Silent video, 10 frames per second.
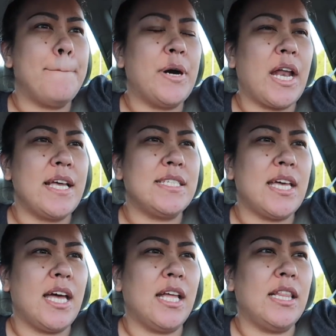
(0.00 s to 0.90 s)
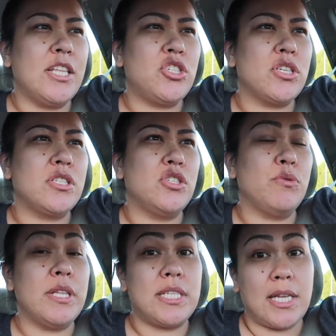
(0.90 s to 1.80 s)
but I said let's just
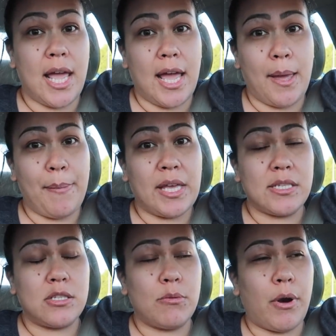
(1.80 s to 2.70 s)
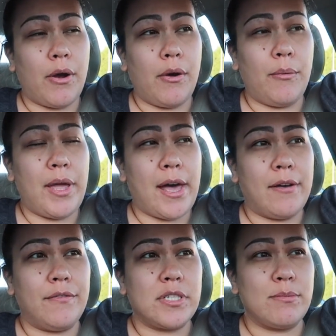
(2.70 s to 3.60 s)
do it today because tomorrow we
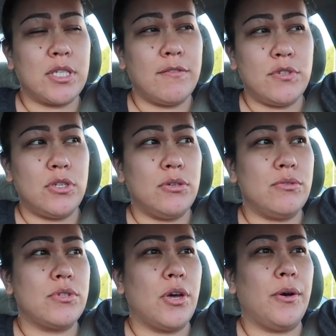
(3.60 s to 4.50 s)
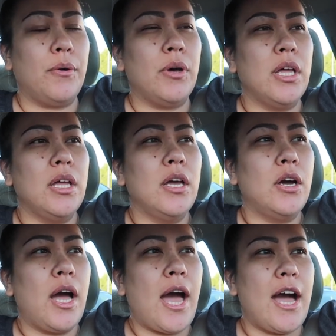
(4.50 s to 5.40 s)
have some stuff to do. So
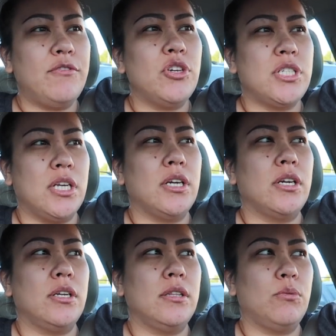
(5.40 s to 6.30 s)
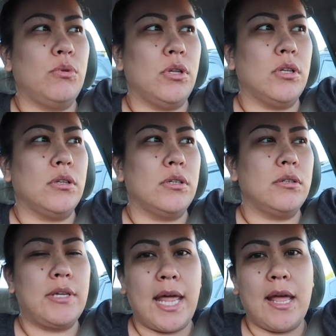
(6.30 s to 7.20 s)
after dinner we'll
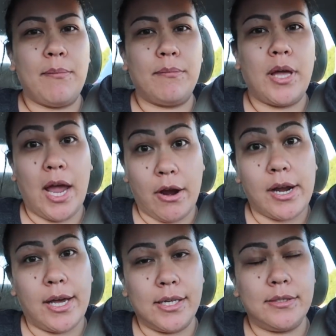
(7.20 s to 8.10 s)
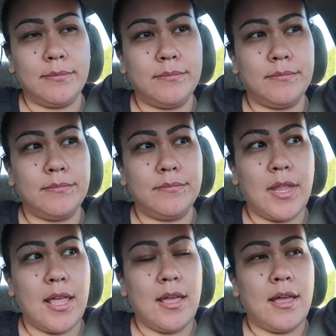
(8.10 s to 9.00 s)
get him a haircut,
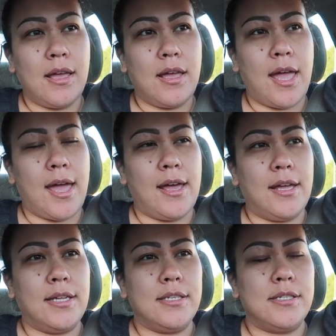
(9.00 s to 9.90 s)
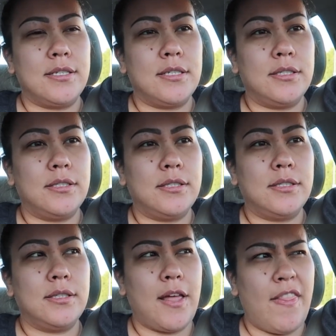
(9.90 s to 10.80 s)
and
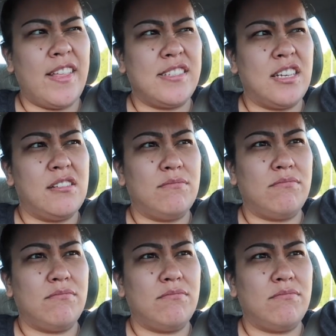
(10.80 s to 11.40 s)
then that's it.